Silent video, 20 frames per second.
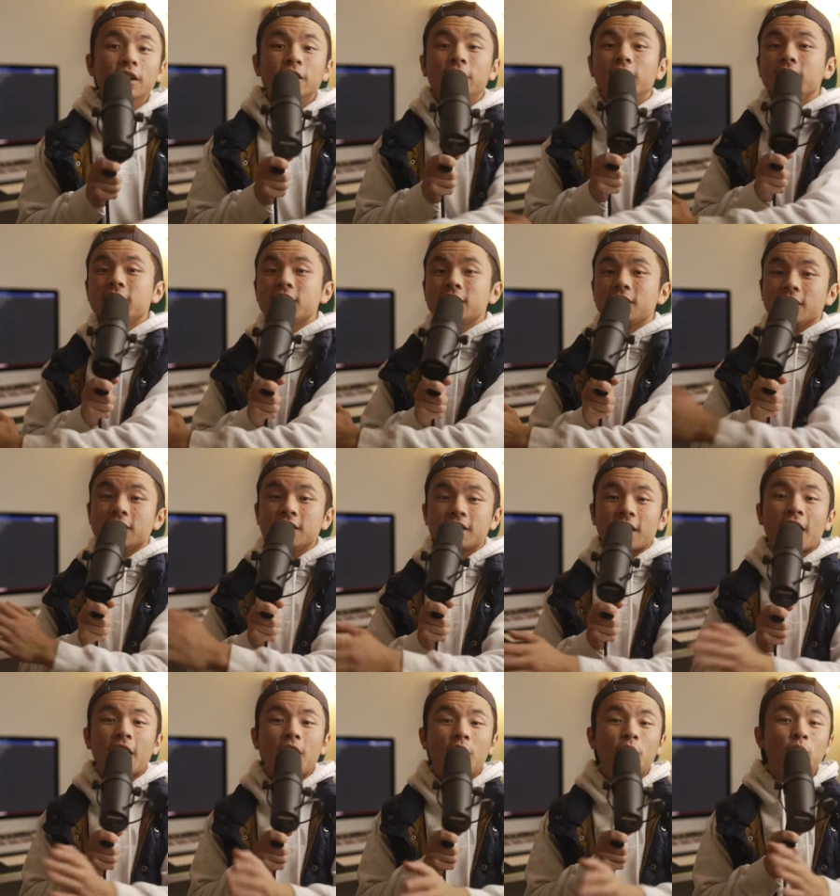This is
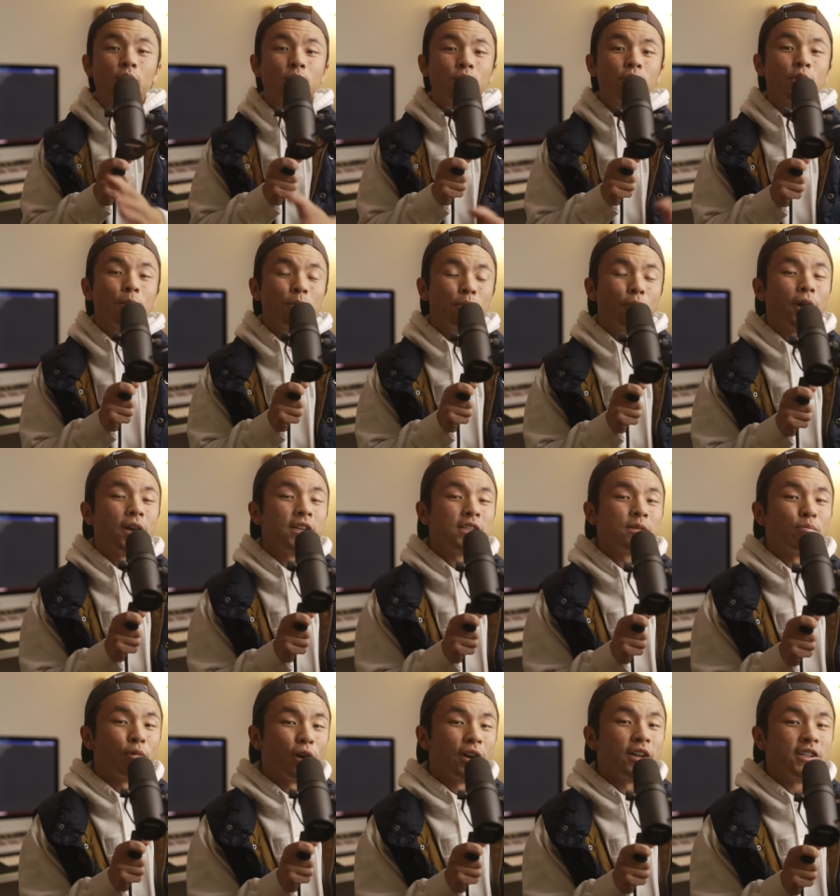how the price
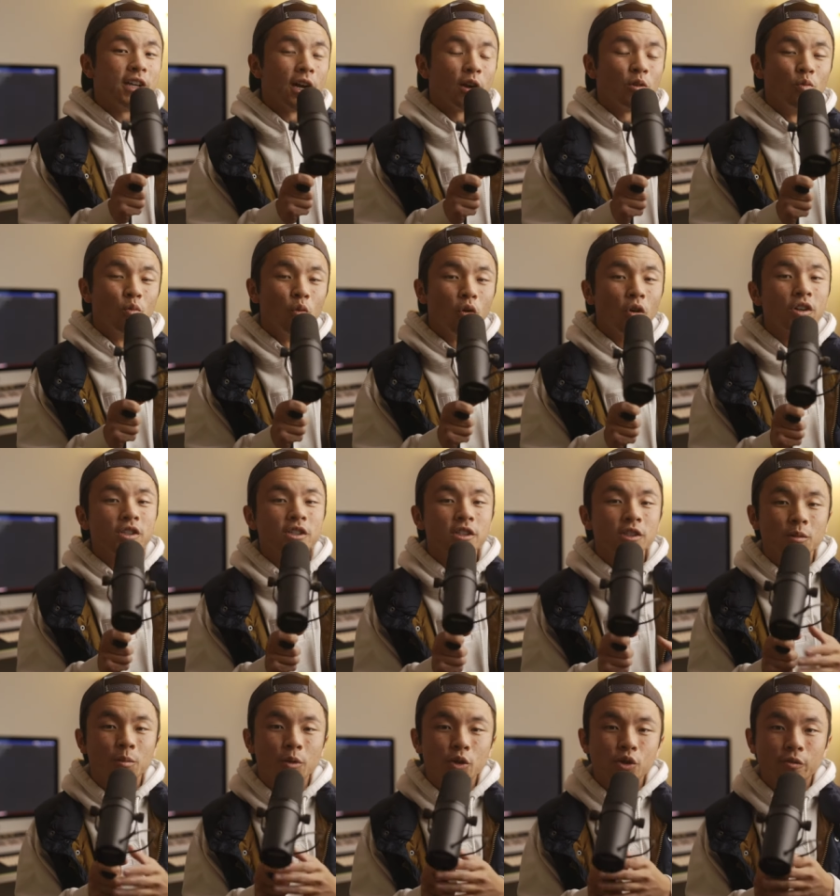breakdown works in
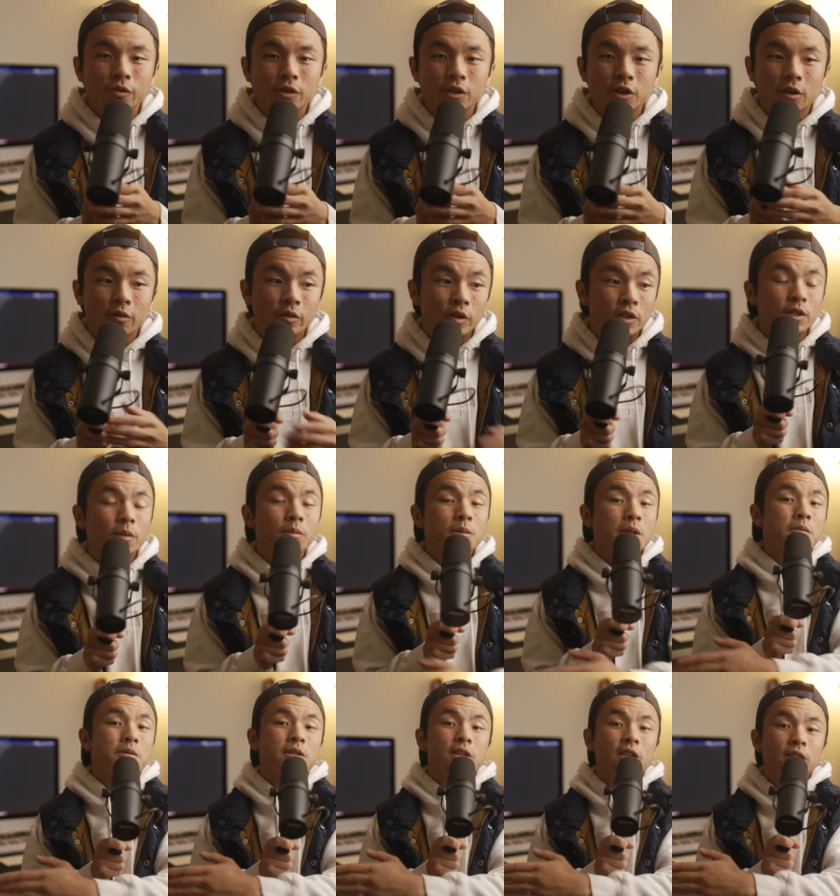commercial photography, and
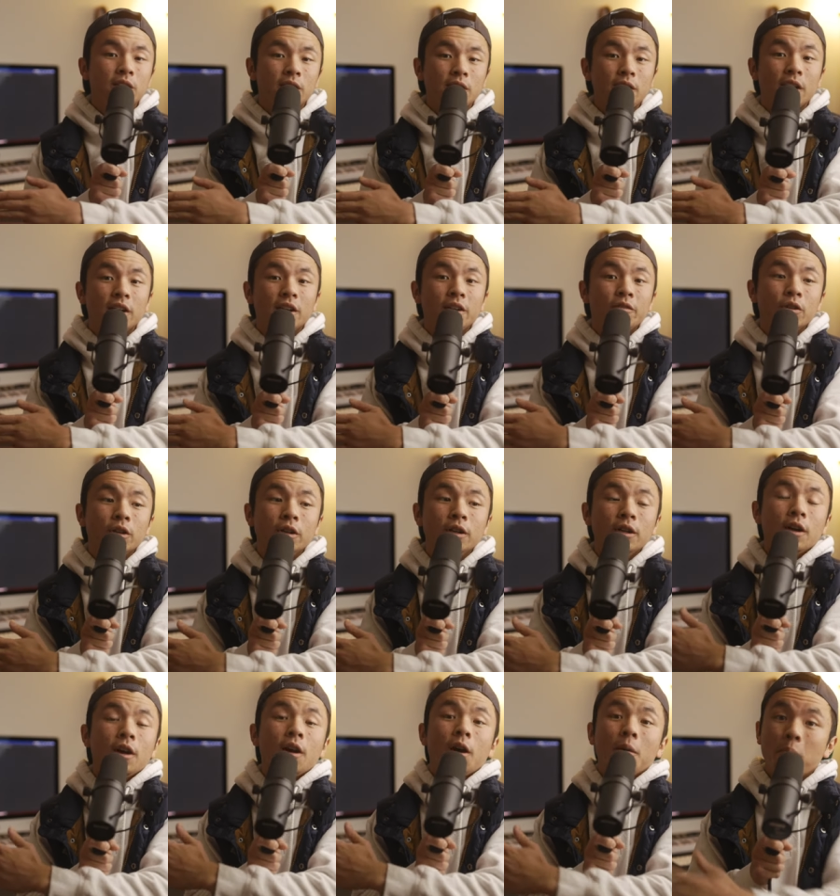sometimes it could get even
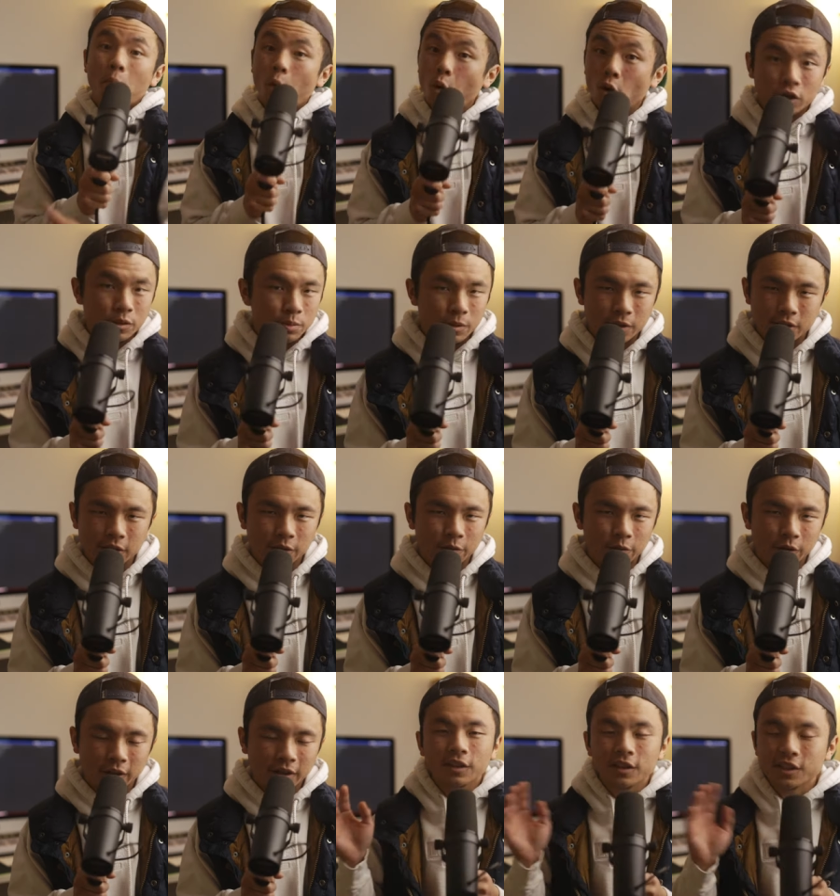more
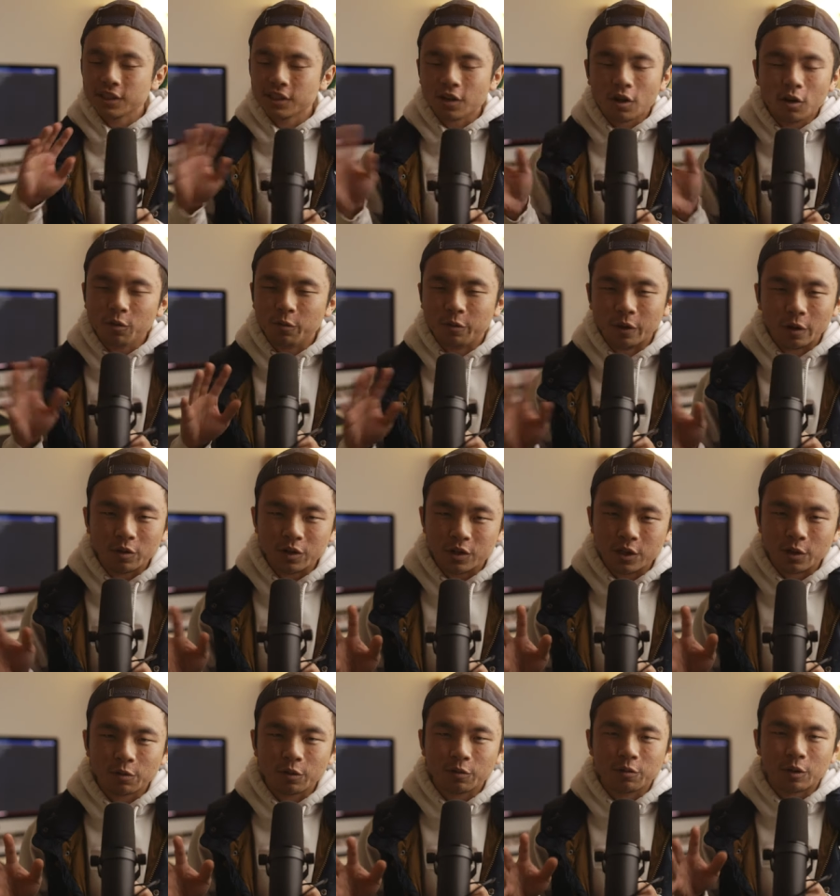specific. This is all very
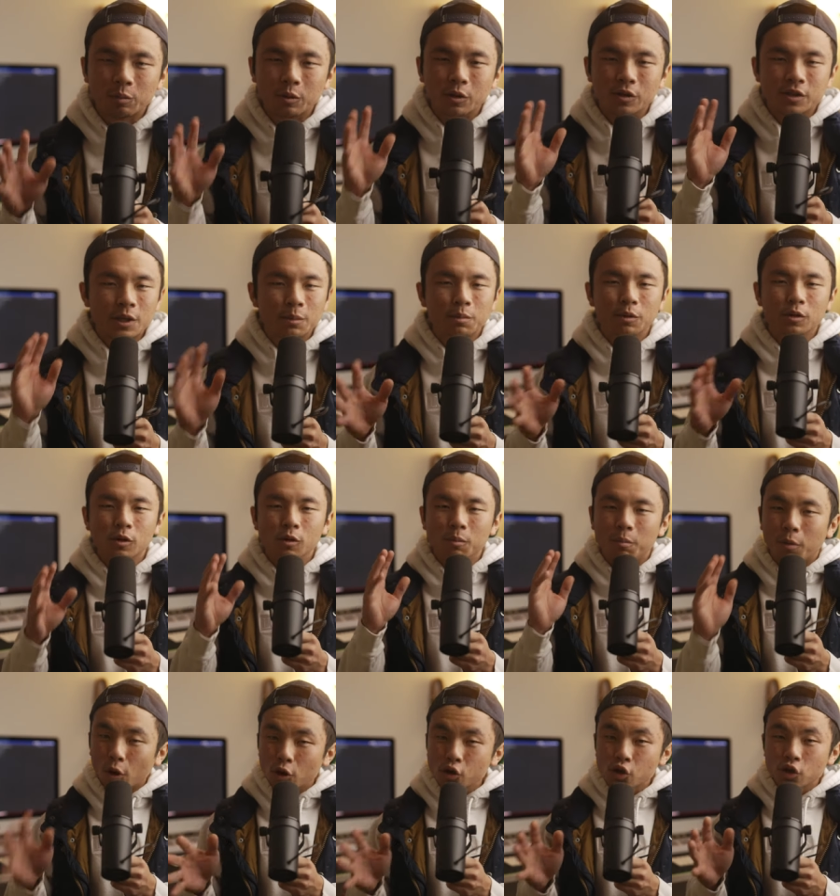different from your typical
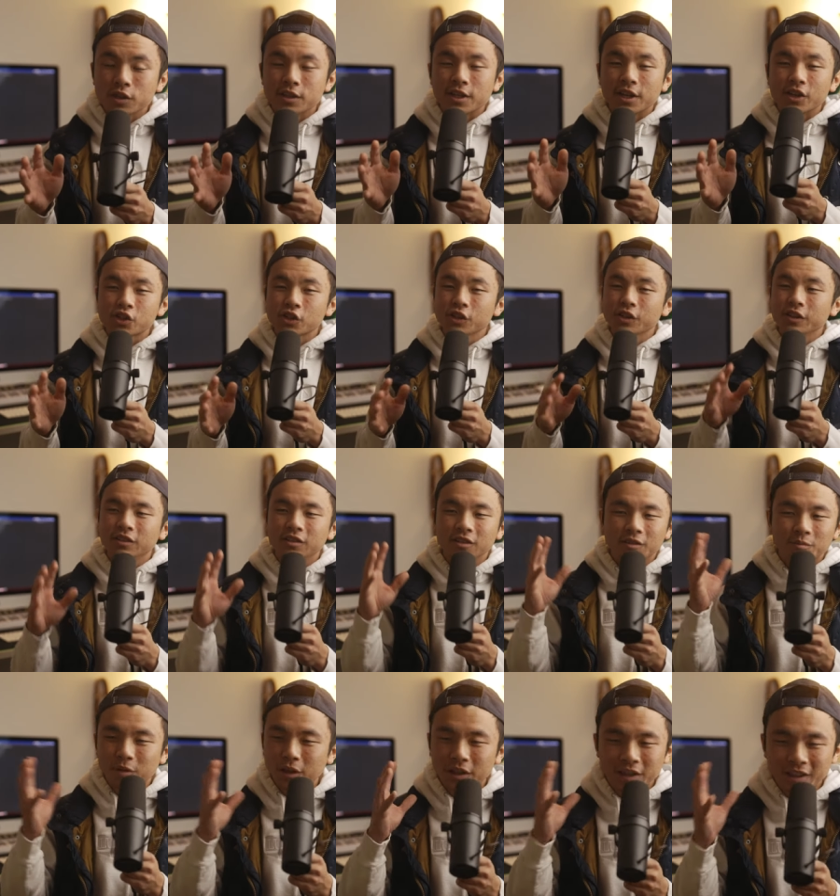portrait session
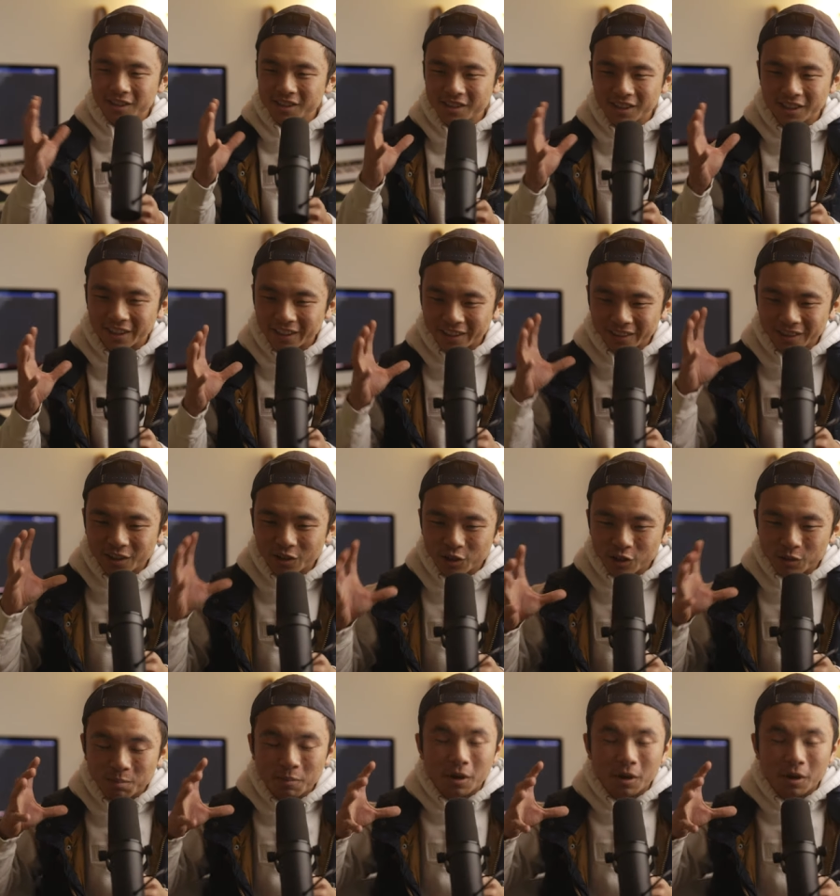because like there's